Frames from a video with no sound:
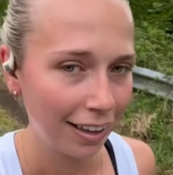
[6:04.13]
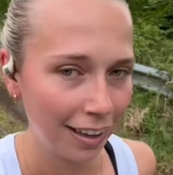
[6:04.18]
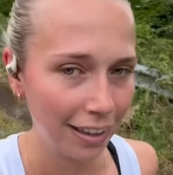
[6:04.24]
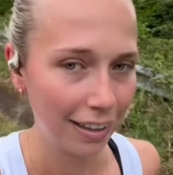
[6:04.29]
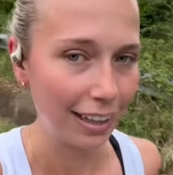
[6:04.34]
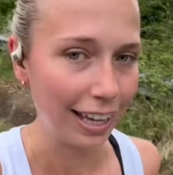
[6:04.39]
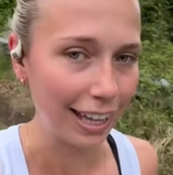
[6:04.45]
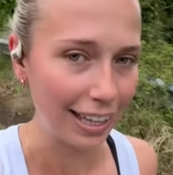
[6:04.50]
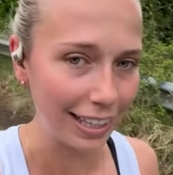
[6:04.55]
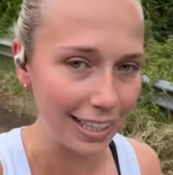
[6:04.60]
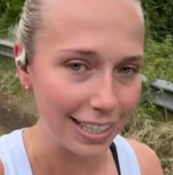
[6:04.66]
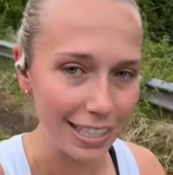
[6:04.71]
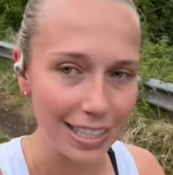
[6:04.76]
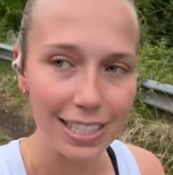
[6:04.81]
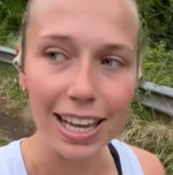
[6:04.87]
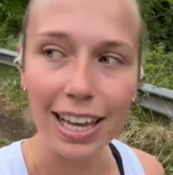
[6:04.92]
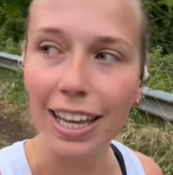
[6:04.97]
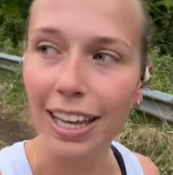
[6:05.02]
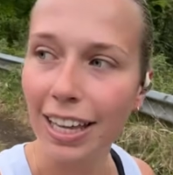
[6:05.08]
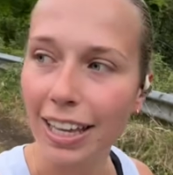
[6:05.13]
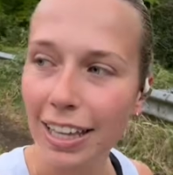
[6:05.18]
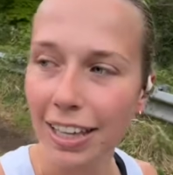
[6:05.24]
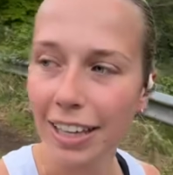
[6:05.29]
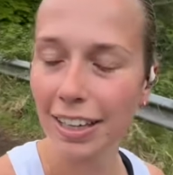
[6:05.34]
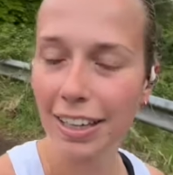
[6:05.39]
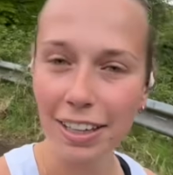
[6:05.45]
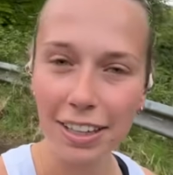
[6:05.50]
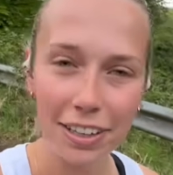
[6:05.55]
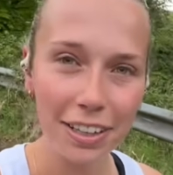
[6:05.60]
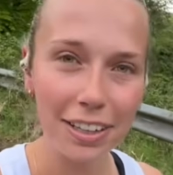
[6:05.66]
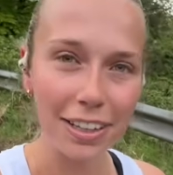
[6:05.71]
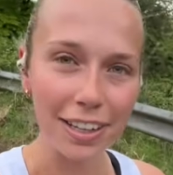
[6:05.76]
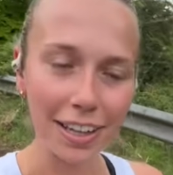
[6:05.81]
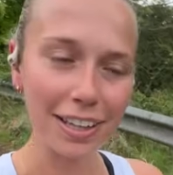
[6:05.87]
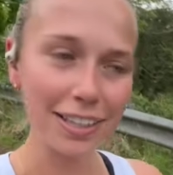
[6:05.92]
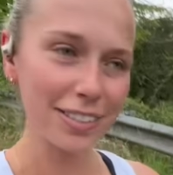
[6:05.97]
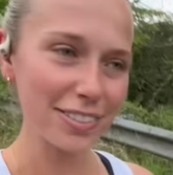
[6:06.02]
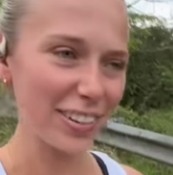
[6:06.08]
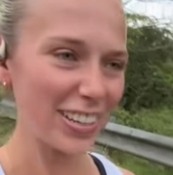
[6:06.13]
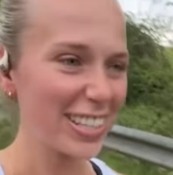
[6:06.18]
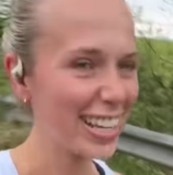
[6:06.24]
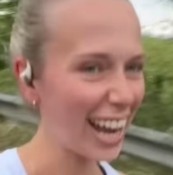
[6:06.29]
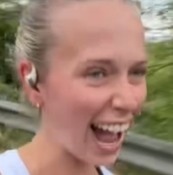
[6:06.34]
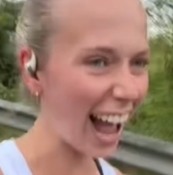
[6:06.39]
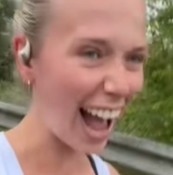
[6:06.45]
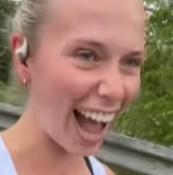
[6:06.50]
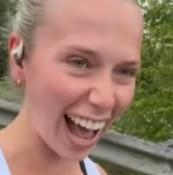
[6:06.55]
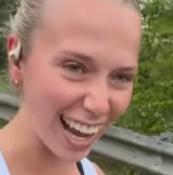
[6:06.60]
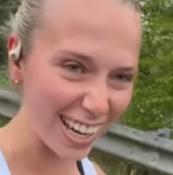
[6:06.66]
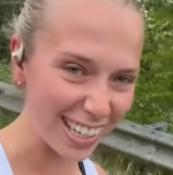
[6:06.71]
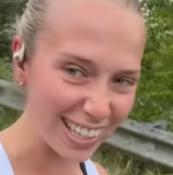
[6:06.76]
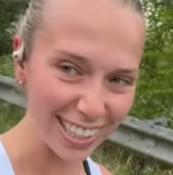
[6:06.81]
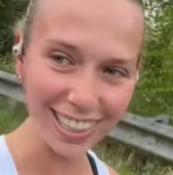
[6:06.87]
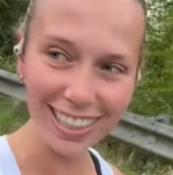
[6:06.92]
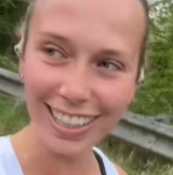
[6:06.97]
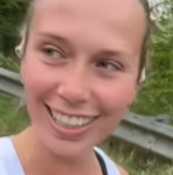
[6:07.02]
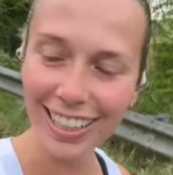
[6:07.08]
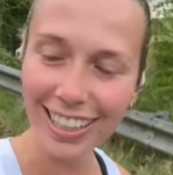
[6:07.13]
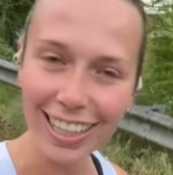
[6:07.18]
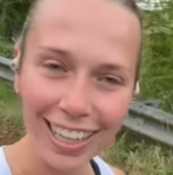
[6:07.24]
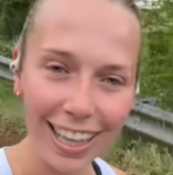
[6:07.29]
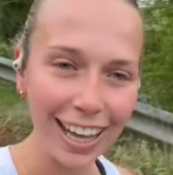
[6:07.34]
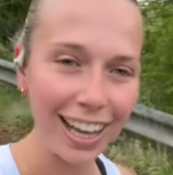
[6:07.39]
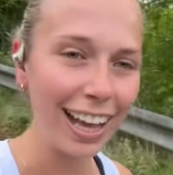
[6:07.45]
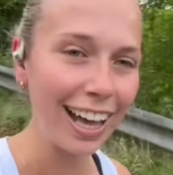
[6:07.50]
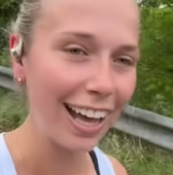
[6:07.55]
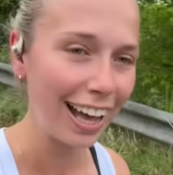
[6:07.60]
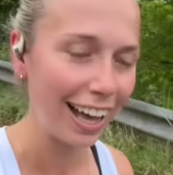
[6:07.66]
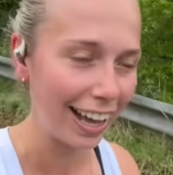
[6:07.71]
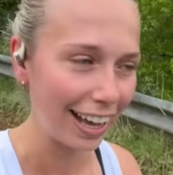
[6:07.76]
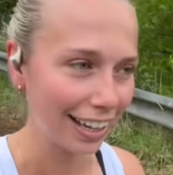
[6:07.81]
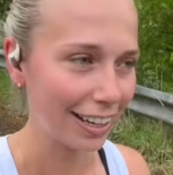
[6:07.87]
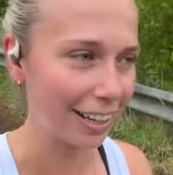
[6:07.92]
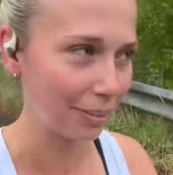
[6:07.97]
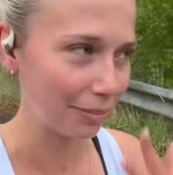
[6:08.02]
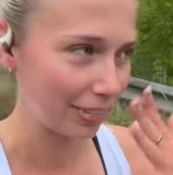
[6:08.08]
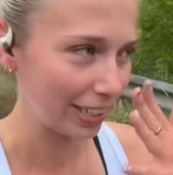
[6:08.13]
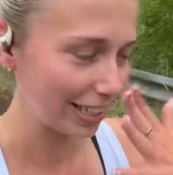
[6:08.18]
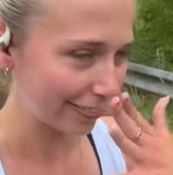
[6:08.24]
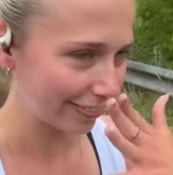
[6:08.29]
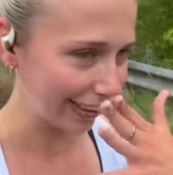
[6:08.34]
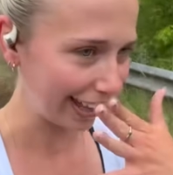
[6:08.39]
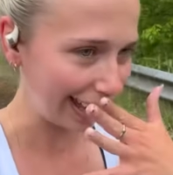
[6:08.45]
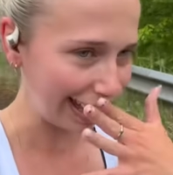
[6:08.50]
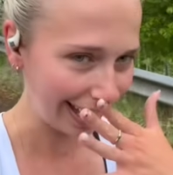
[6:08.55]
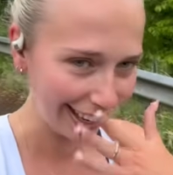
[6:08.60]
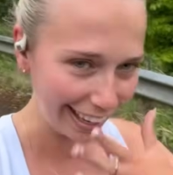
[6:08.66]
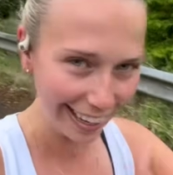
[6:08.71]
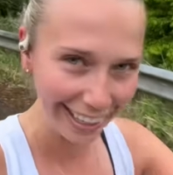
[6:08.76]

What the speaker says: That is the last run done! I can't believe that.